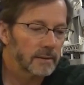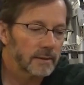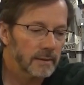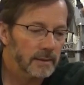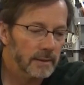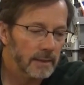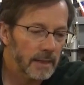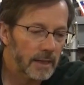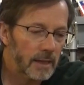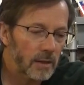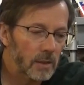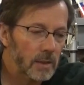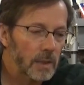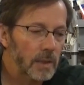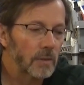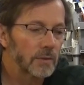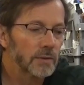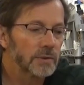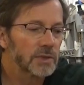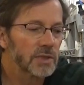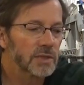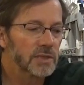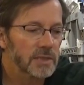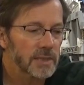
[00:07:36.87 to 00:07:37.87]
how
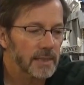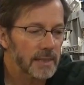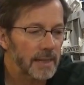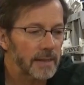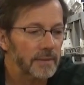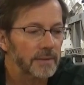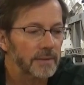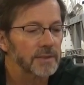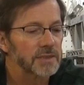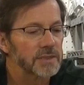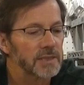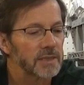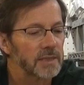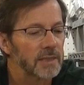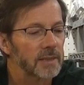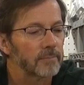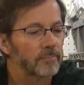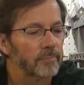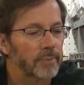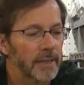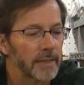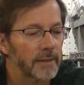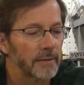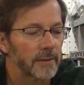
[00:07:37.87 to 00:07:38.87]
close is it? How does it
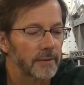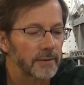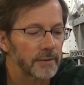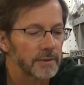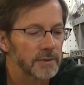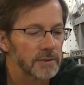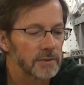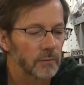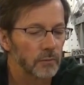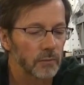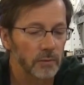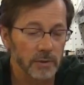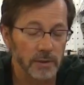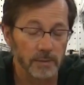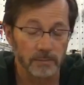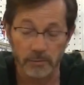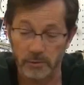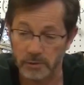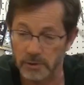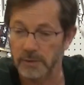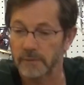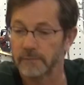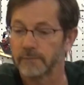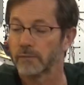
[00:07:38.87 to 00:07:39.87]
compare is the word I'm
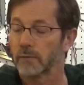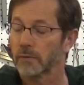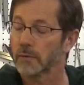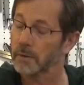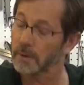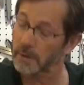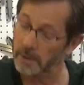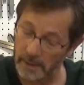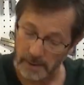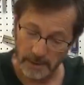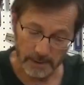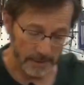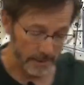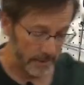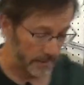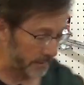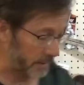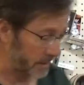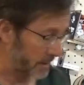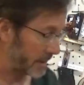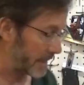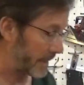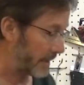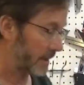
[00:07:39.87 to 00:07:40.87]
looking for. How
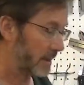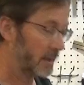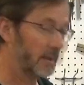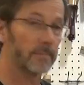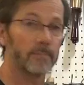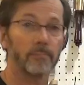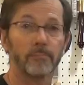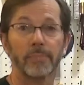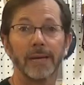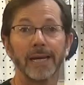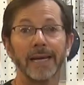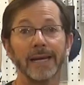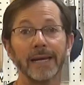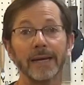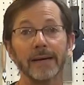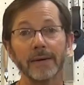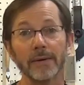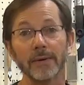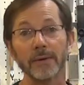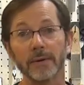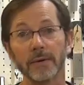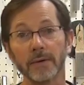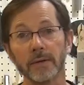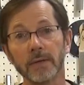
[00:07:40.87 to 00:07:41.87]
does that
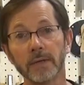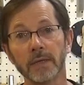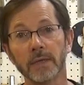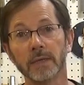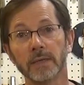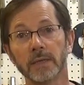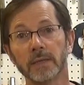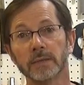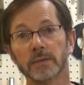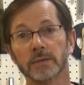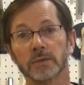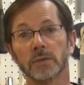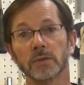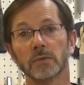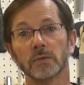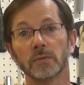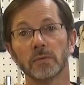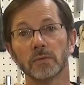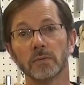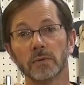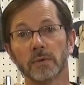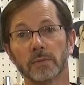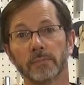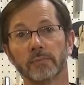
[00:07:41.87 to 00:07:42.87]
compare
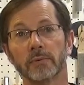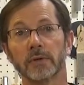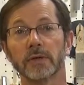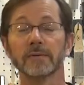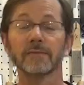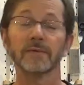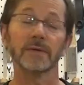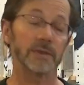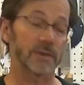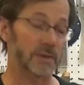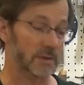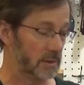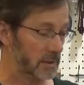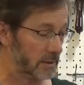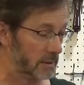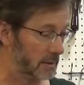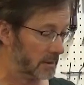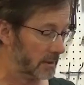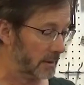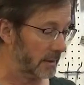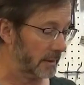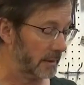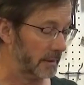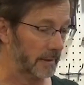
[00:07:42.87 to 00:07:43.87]
to the previous
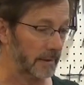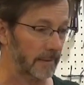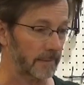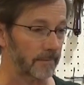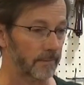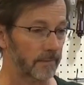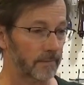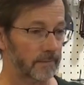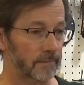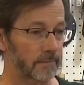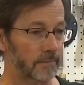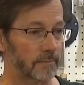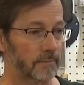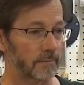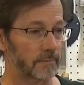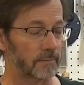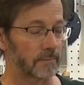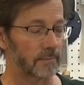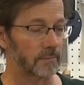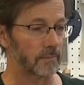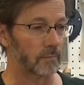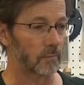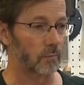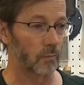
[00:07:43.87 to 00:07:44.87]

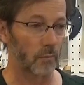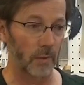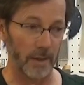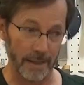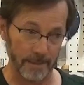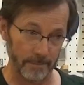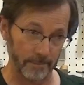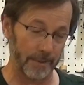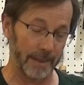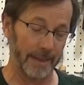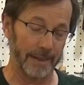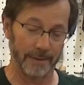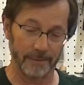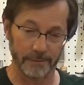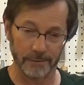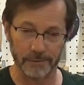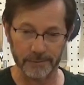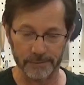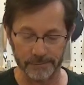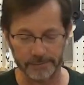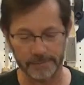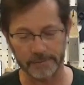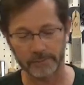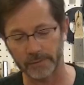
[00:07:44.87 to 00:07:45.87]
ramp
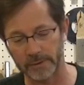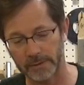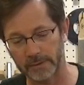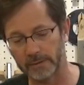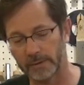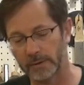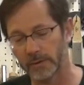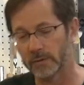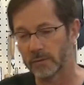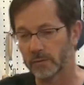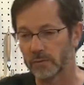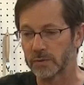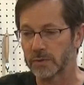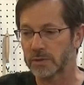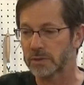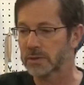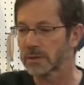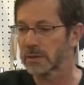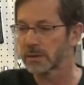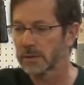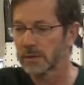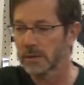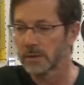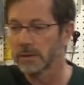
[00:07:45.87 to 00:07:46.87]
angle that we used?
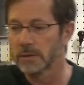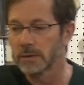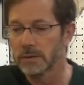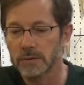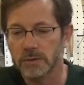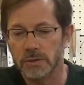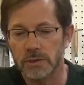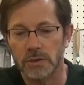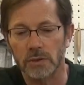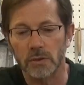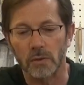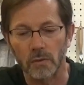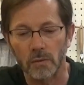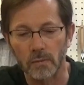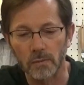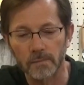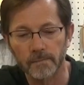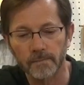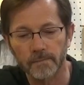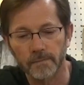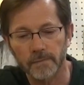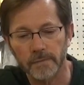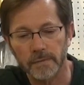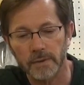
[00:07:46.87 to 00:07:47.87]

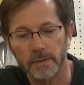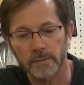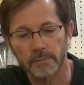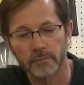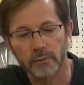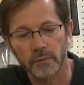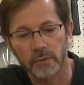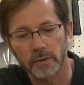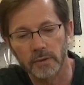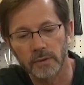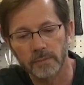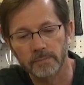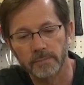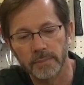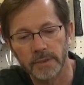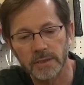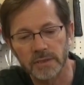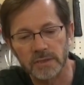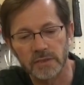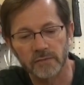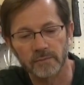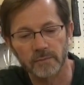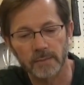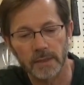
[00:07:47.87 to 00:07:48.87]
So I'll put a
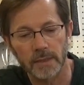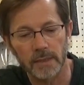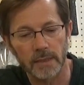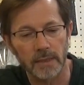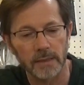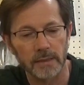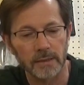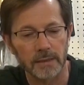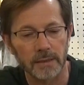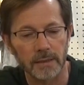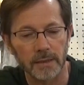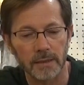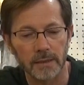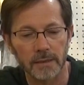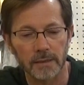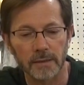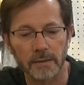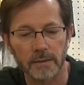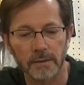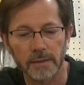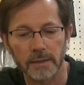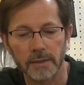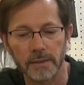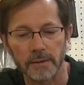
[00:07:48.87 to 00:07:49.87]
piece of mahogany
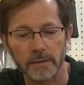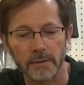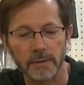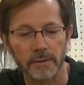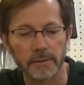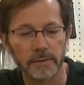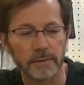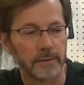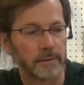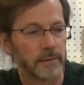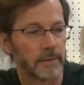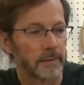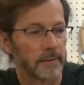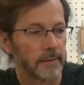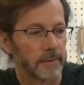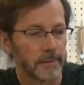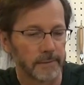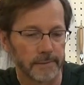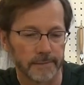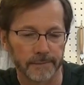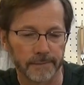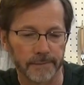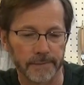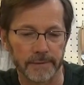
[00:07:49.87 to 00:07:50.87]
under here,
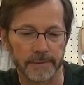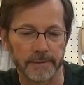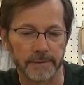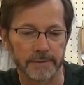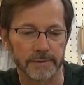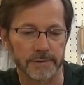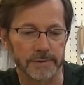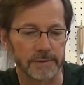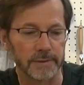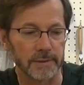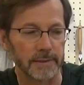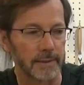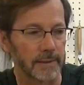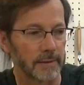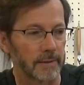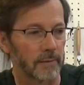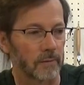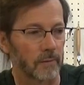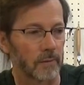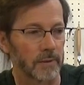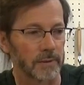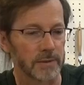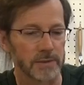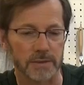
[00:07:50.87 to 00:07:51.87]
and you can see now
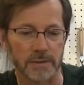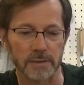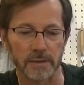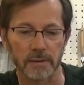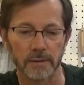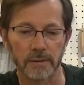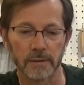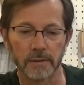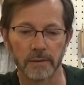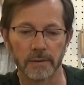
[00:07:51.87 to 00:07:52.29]
it wants to